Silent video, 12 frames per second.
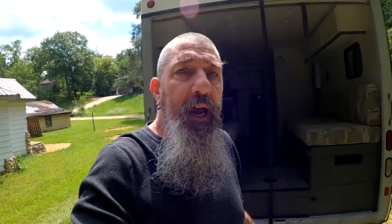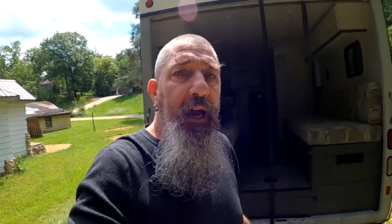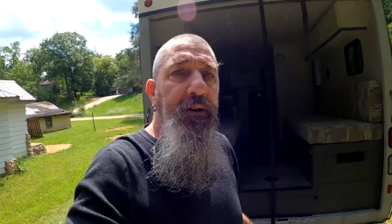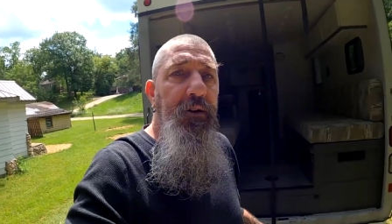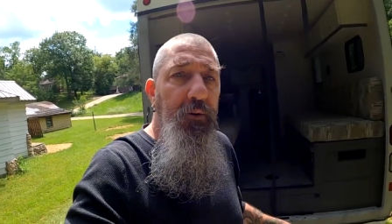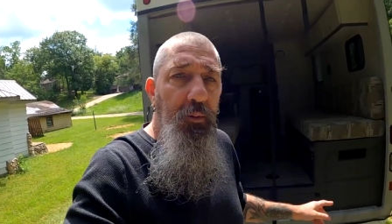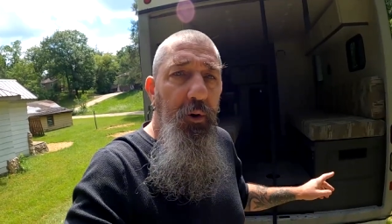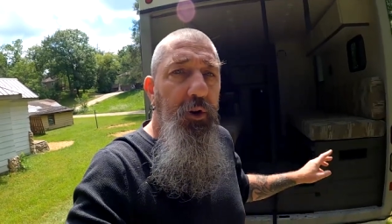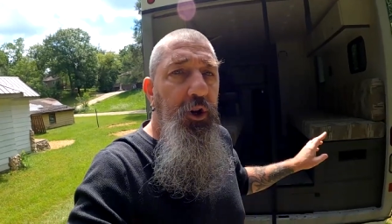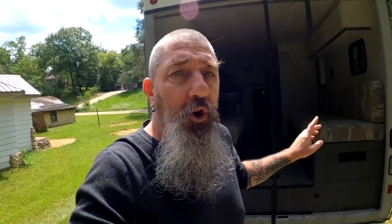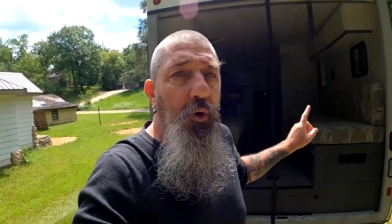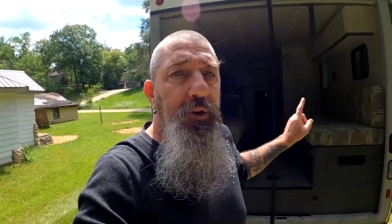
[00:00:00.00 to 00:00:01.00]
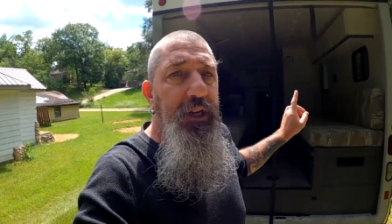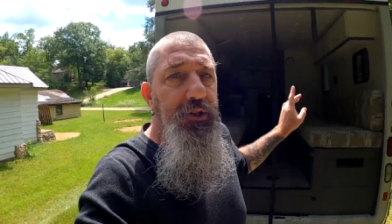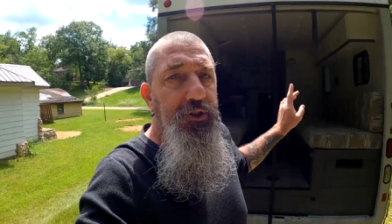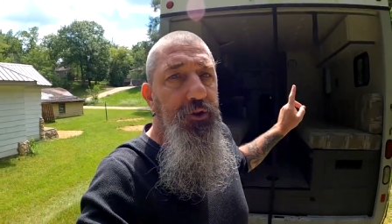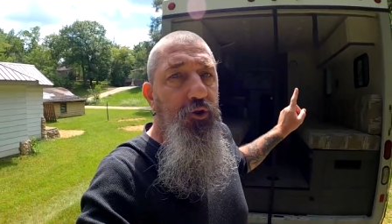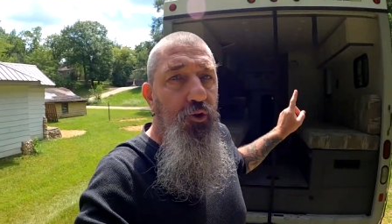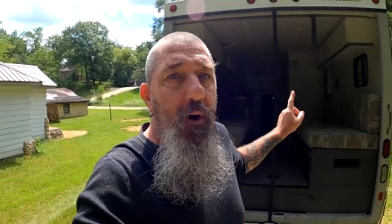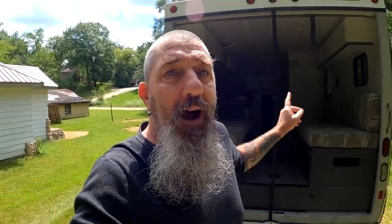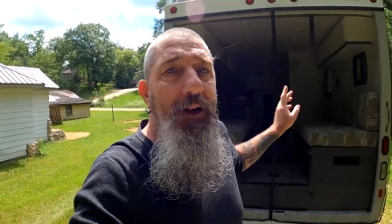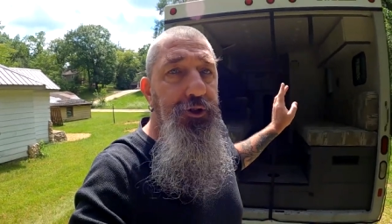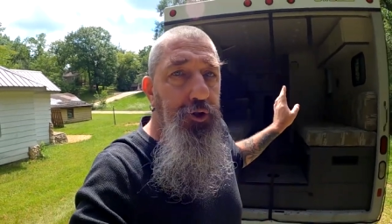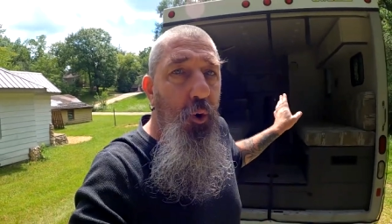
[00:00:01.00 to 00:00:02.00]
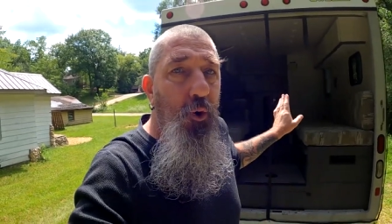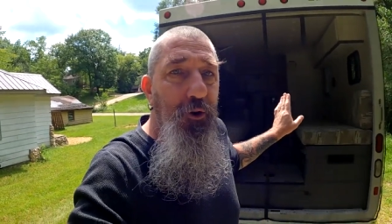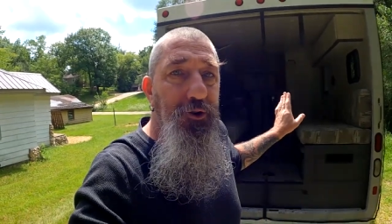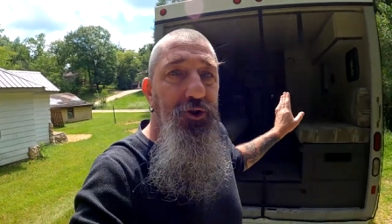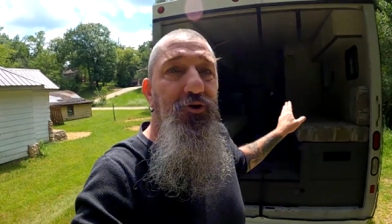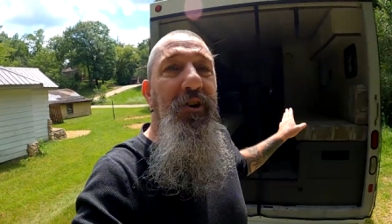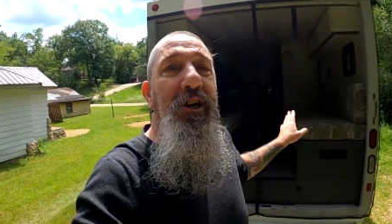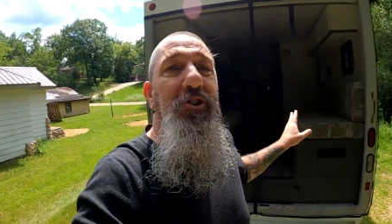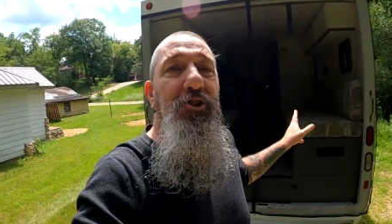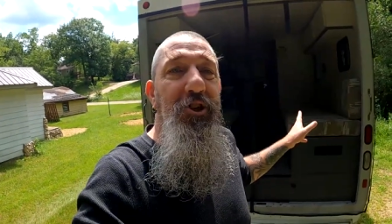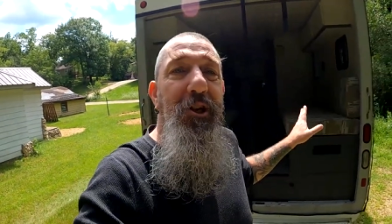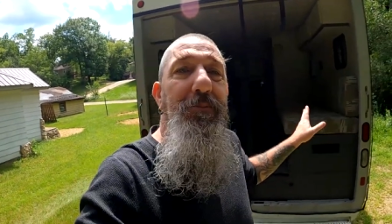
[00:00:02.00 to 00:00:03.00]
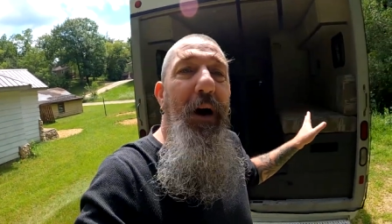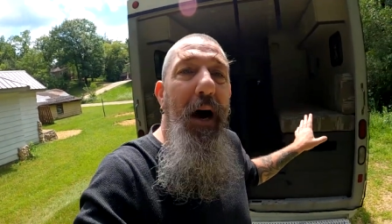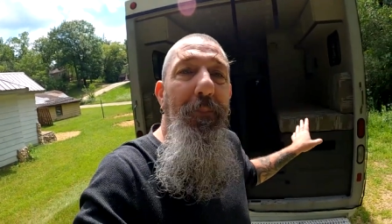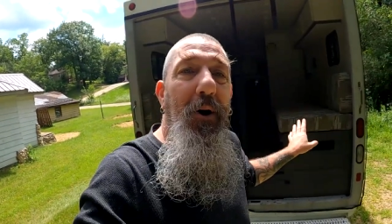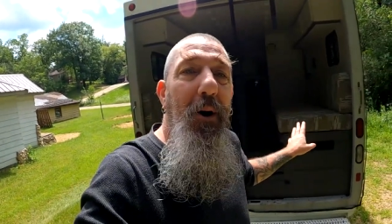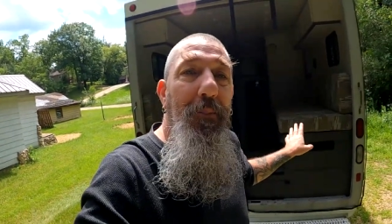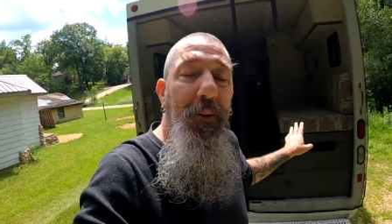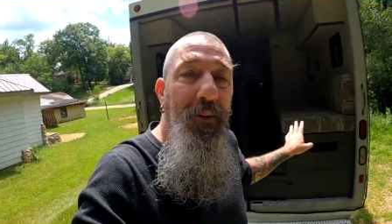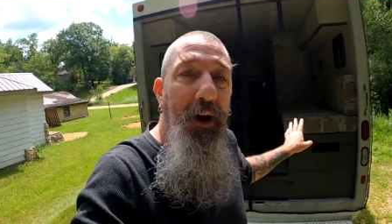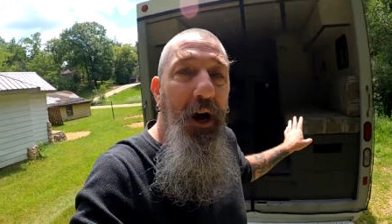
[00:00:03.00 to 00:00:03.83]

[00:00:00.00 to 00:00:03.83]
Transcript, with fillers: and you know, these garage door screens did pop up